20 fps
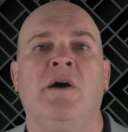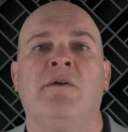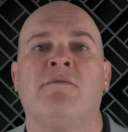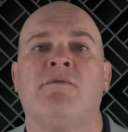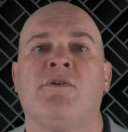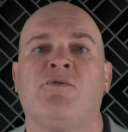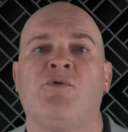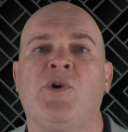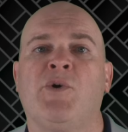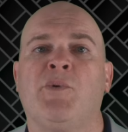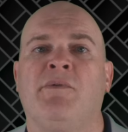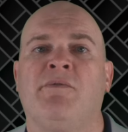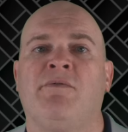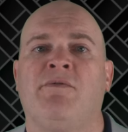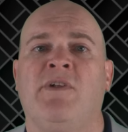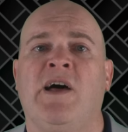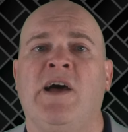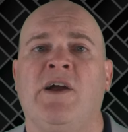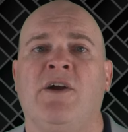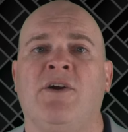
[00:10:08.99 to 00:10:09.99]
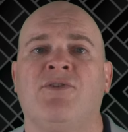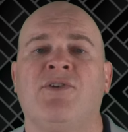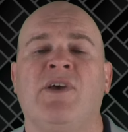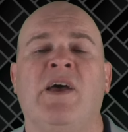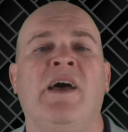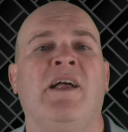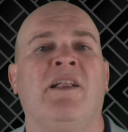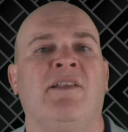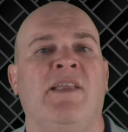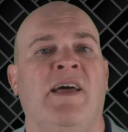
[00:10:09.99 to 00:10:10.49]
For frequent flyers,
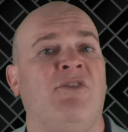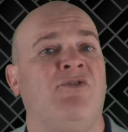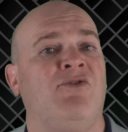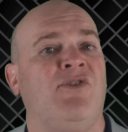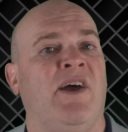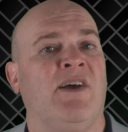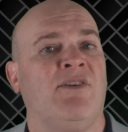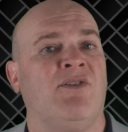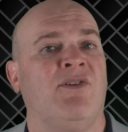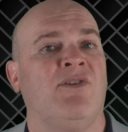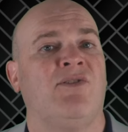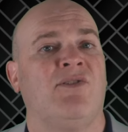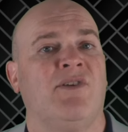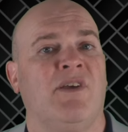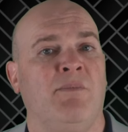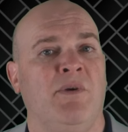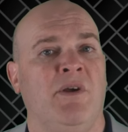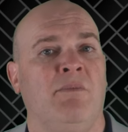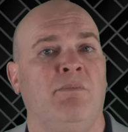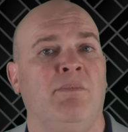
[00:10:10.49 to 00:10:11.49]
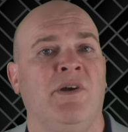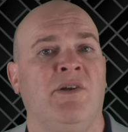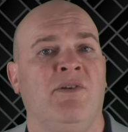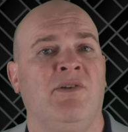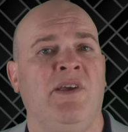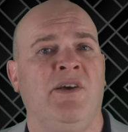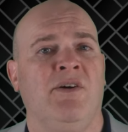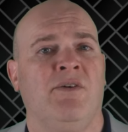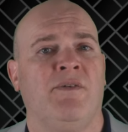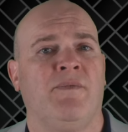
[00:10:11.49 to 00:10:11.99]
lounge access can be a big
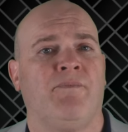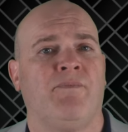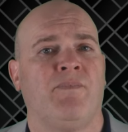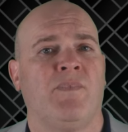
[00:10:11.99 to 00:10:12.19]
deal.